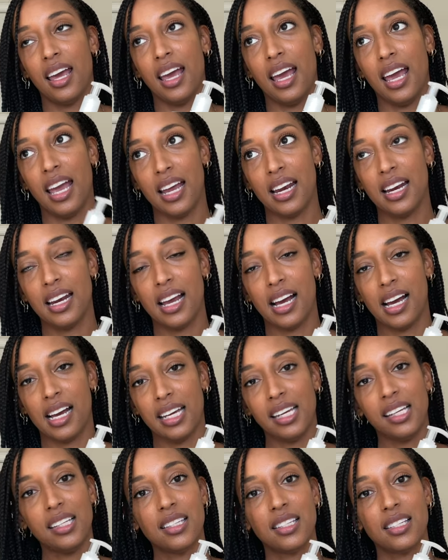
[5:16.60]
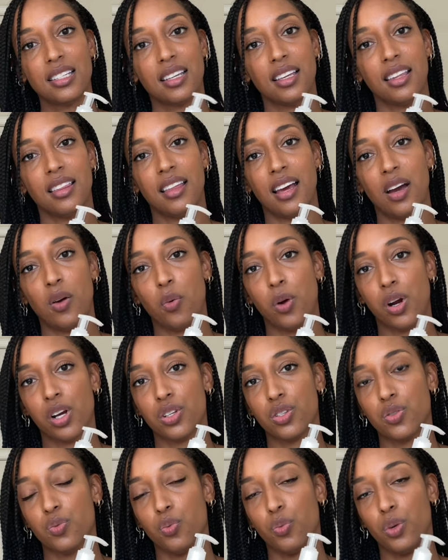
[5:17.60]
and night that
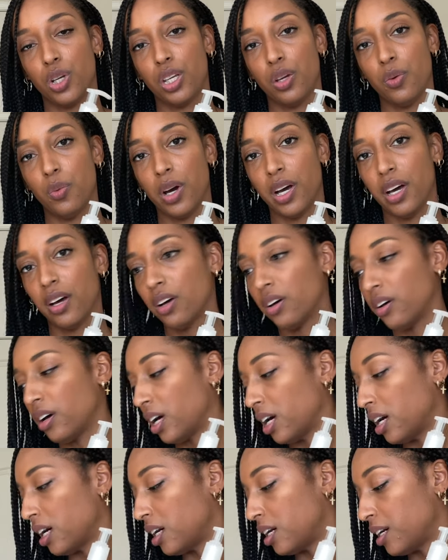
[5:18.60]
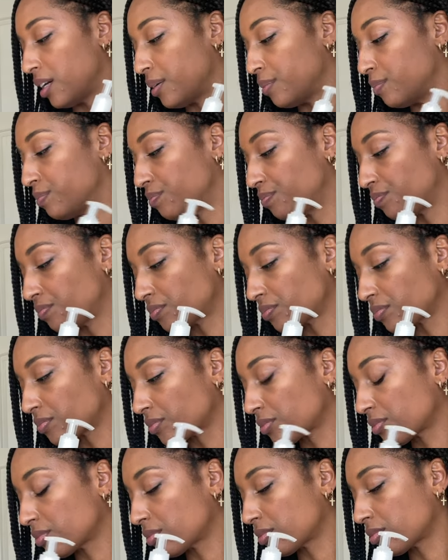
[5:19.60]
works really well. Um,
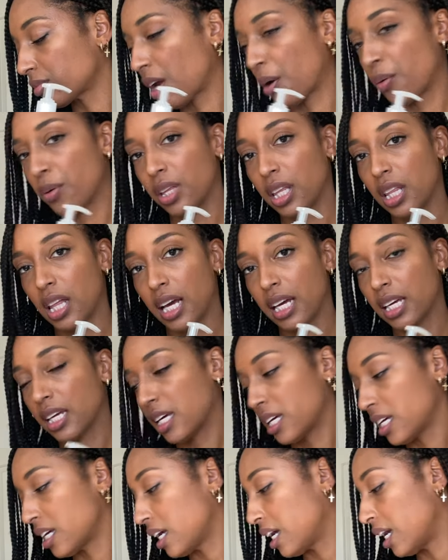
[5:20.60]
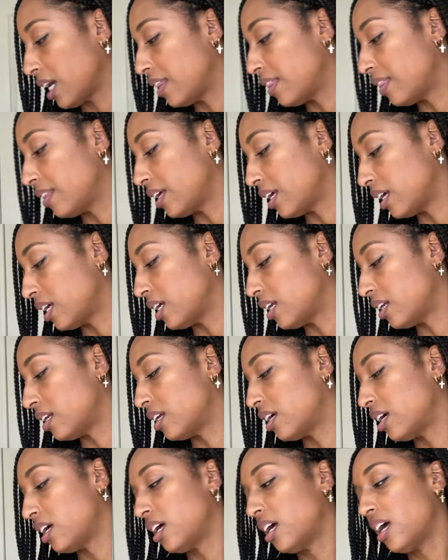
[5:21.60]
I really like it. And then
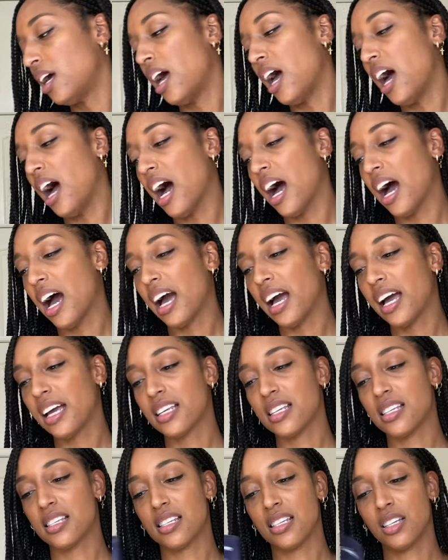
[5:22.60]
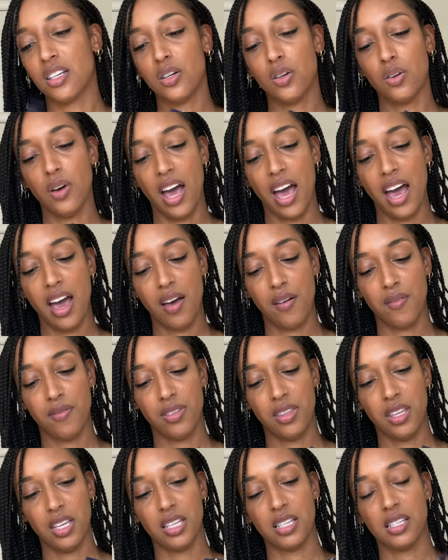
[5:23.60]
I still
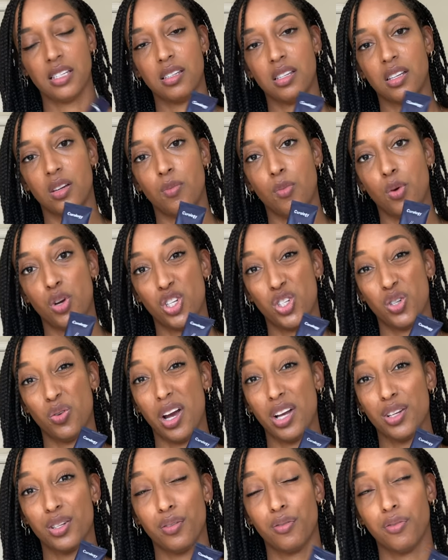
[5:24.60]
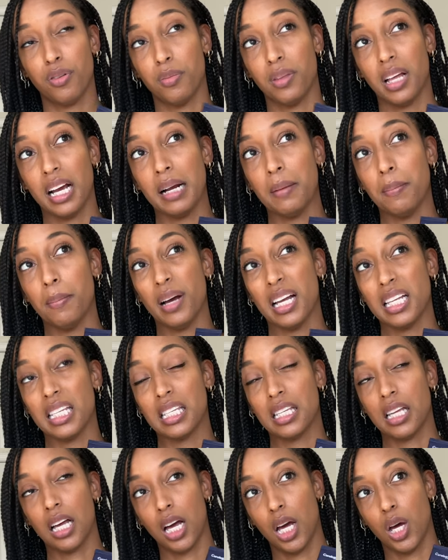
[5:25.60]
have this moisturizer from like
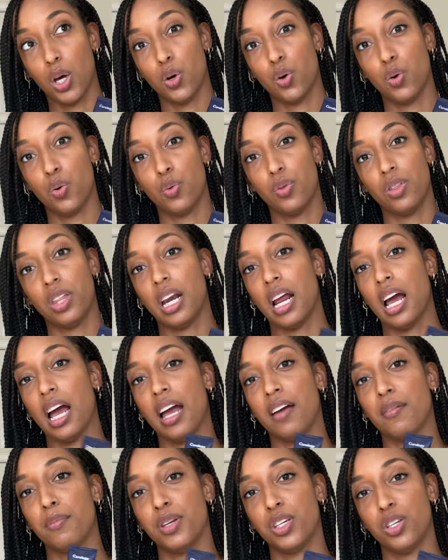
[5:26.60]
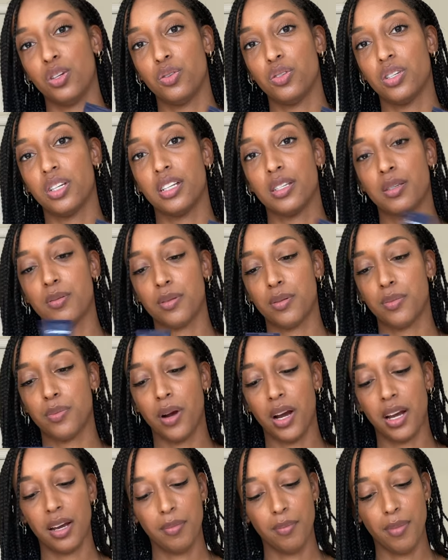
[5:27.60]
months ago that I have been using. It's
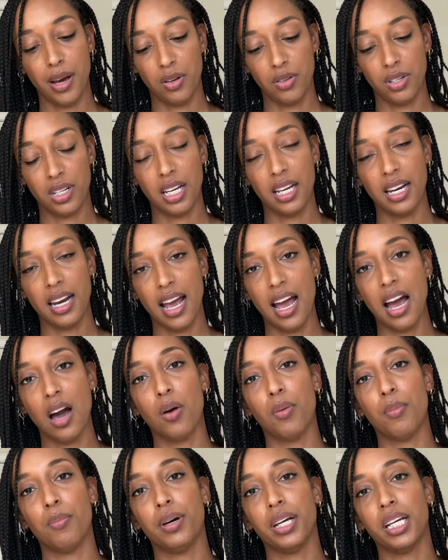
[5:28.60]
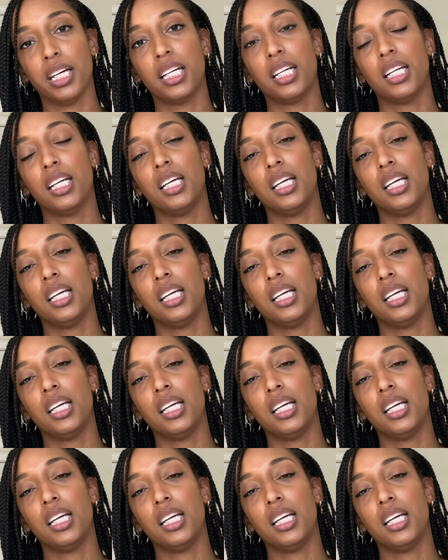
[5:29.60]
probably about done now, but